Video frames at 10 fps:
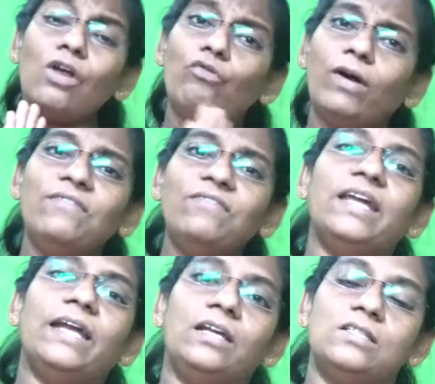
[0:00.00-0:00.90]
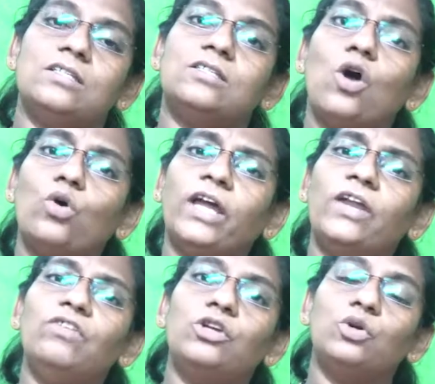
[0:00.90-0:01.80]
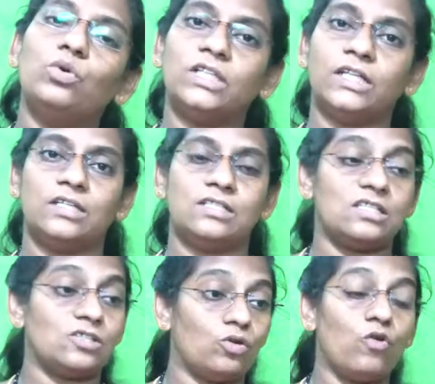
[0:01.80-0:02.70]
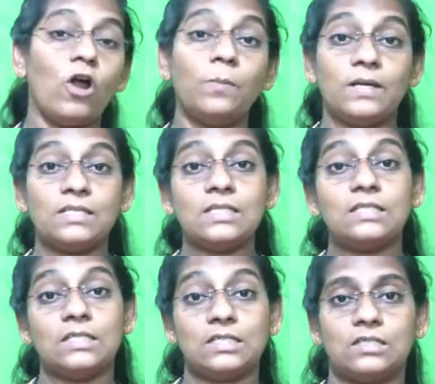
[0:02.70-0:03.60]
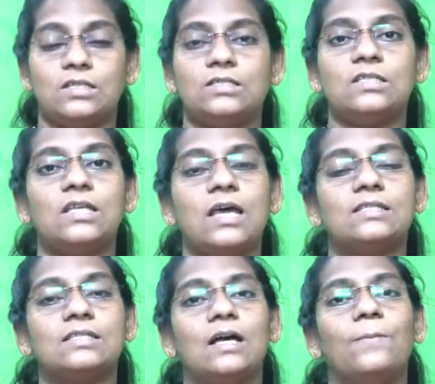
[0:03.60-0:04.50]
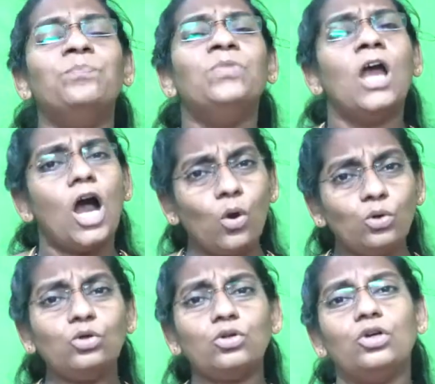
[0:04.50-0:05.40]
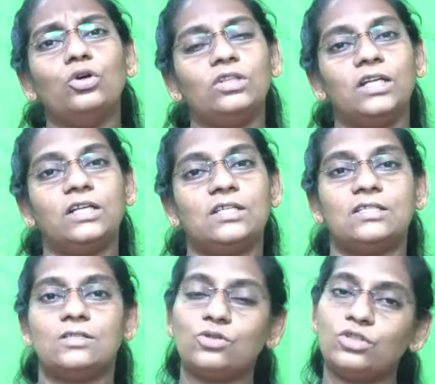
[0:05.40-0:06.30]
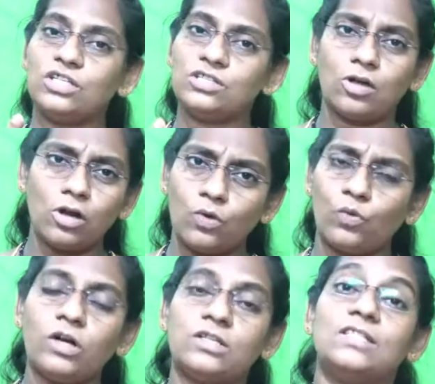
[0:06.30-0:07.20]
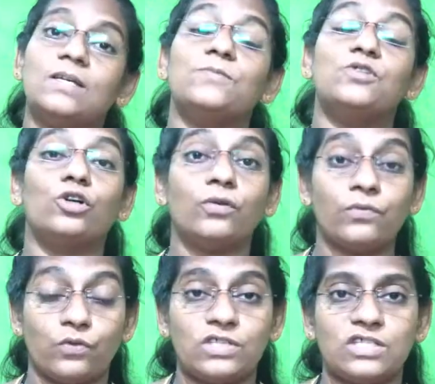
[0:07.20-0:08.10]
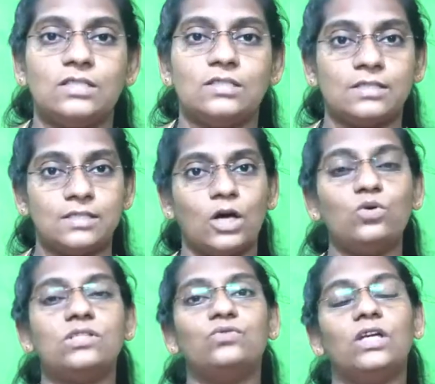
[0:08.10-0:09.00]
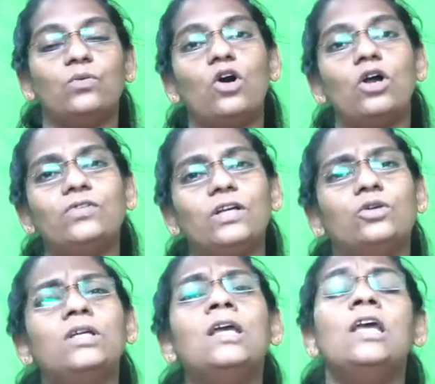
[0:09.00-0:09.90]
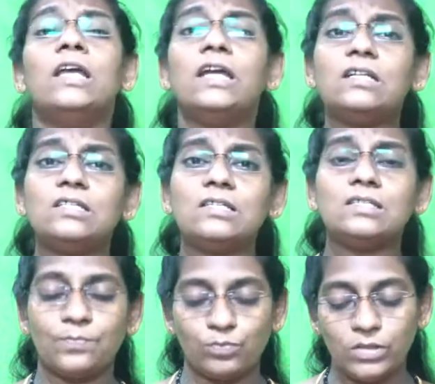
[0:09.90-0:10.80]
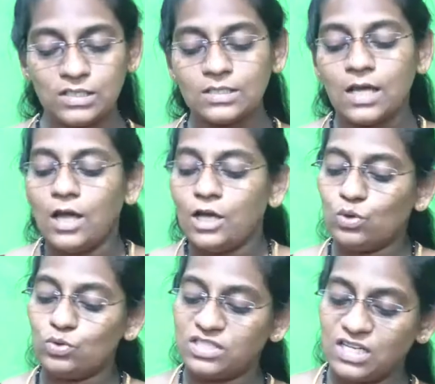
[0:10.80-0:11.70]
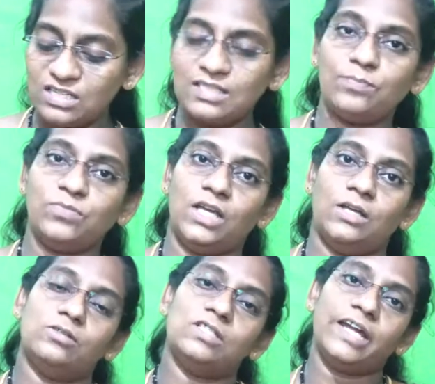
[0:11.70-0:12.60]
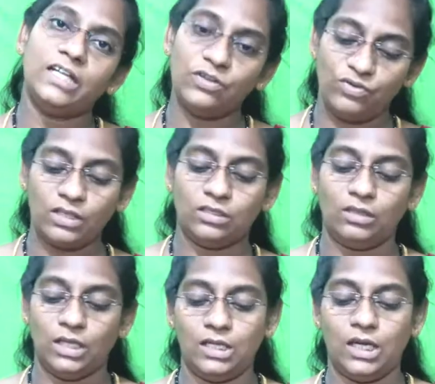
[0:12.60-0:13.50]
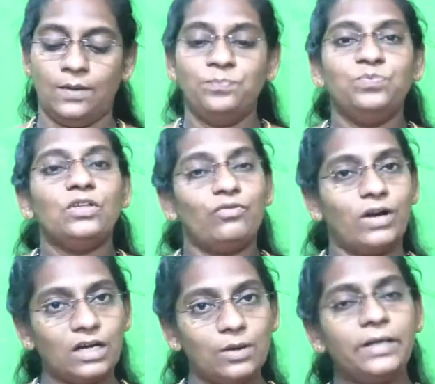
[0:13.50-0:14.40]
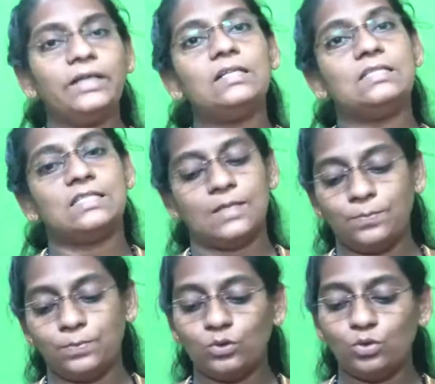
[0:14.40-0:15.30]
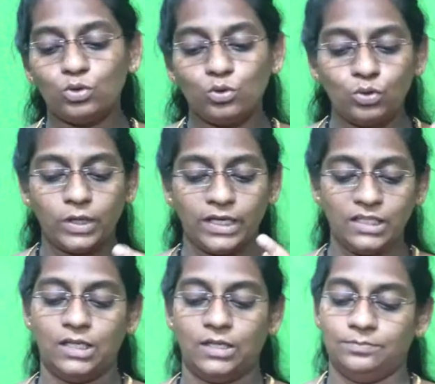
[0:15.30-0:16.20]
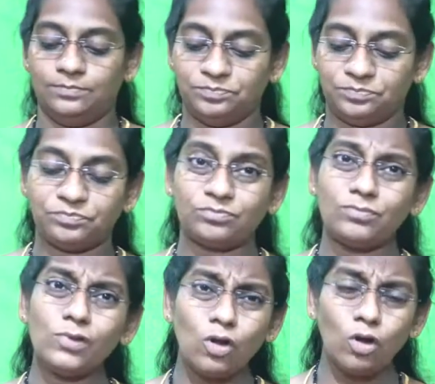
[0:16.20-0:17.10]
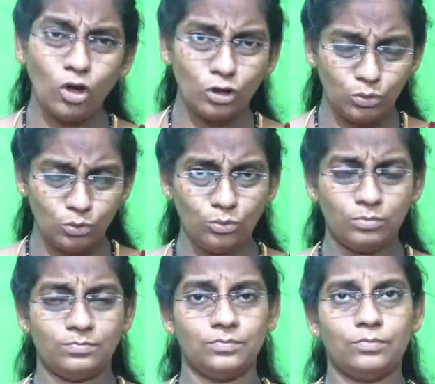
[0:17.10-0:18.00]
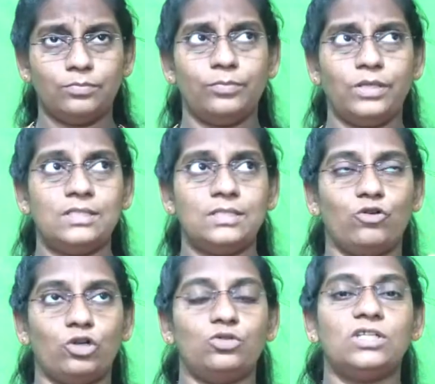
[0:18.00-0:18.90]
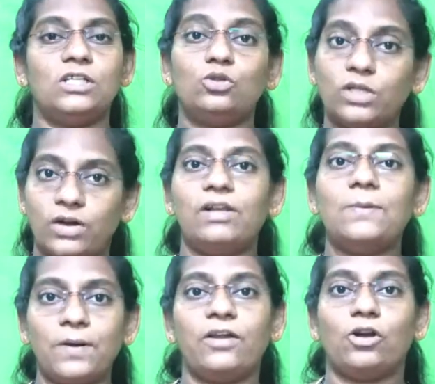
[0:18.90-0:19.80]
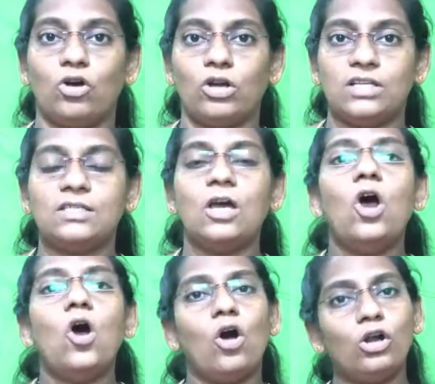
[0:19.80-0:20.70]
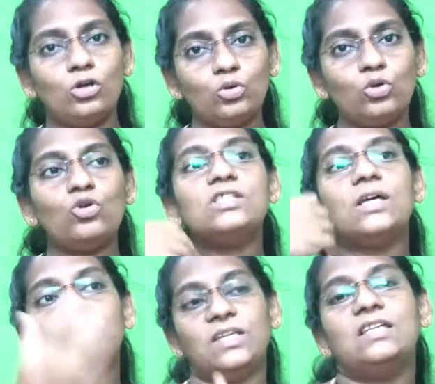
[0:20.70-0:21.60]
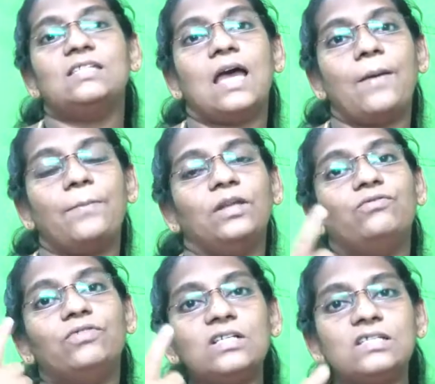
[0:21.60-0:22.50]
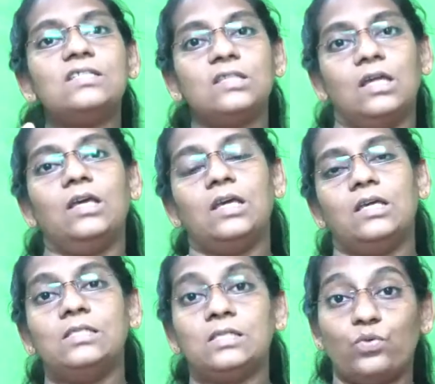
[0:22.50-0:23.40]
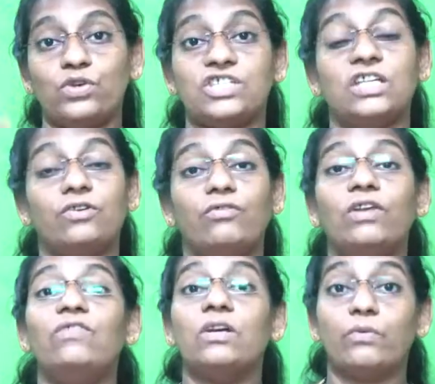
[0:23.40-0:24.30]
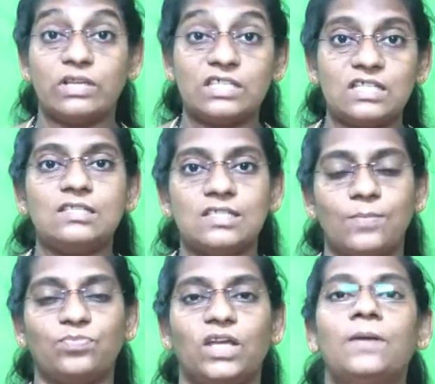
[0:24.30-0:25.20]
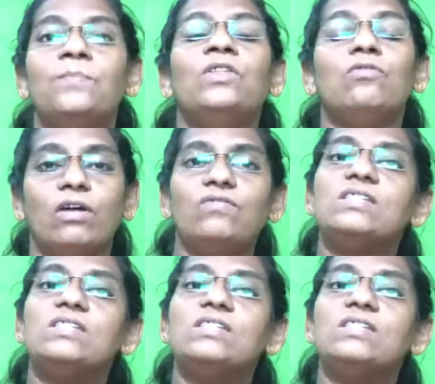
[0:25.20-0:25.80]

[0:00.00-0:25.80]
why we get disease, how can we cure that disease, on what basis this disease has come, how to cure that disease. So these are all what some sort of questions, doubts. What we are doing, it's just means to say something, scientific thinking, fundamental step to do anything, or to means what to say, to develop our knowledge or to know something is happening. First thing is questioning. When we question something, when we